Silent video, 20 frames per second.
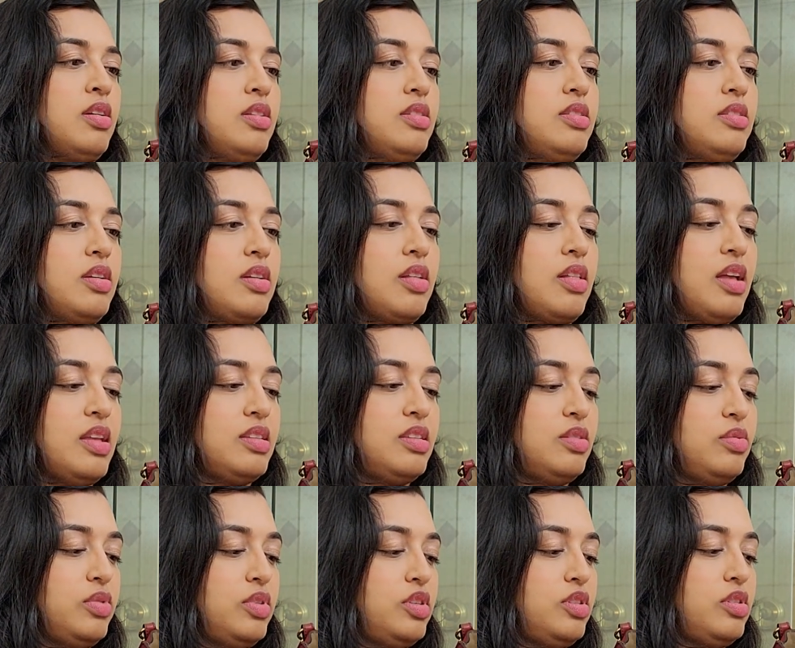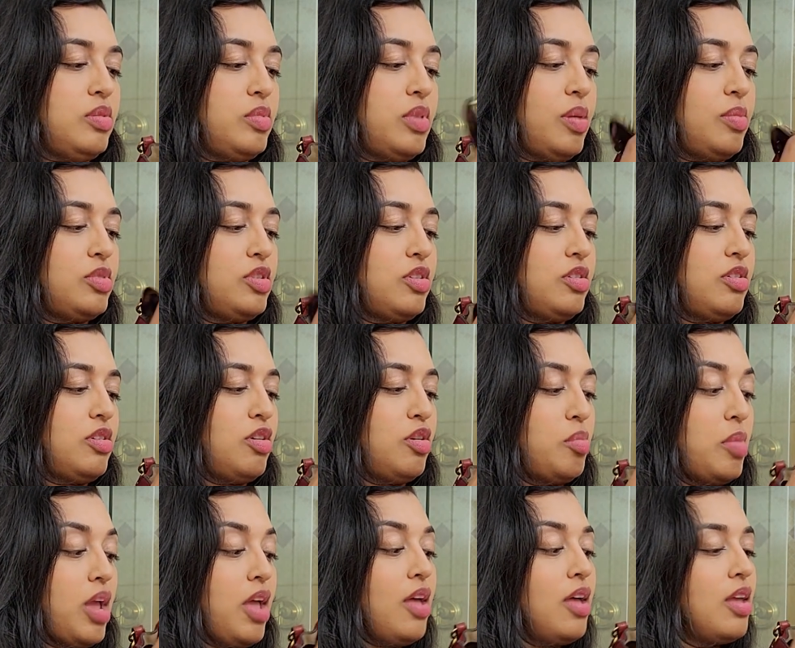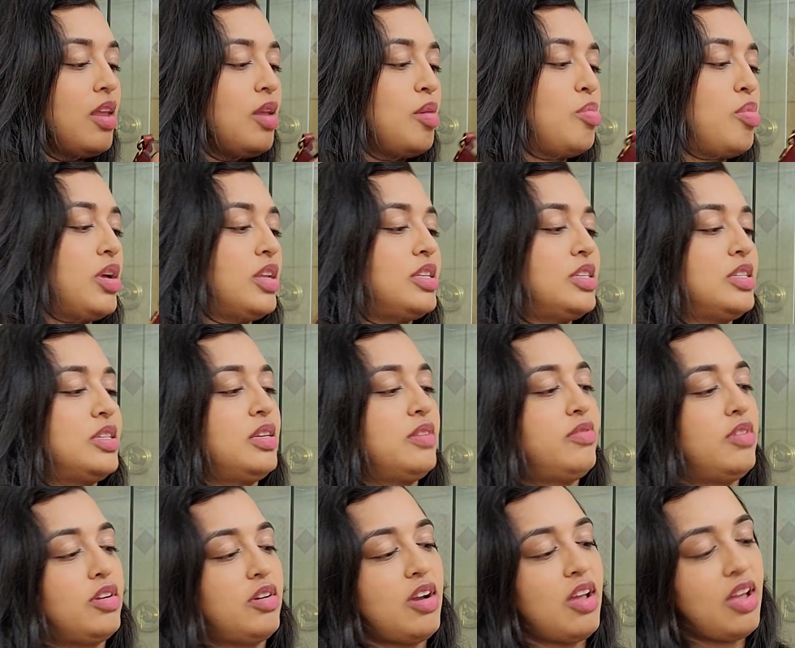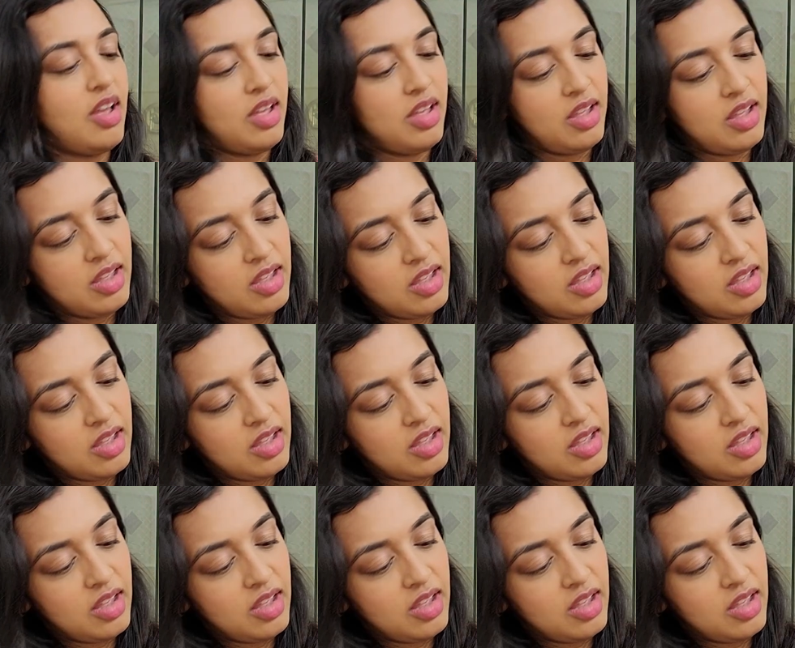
sunglasses, which sometimes are on my head, but they're not.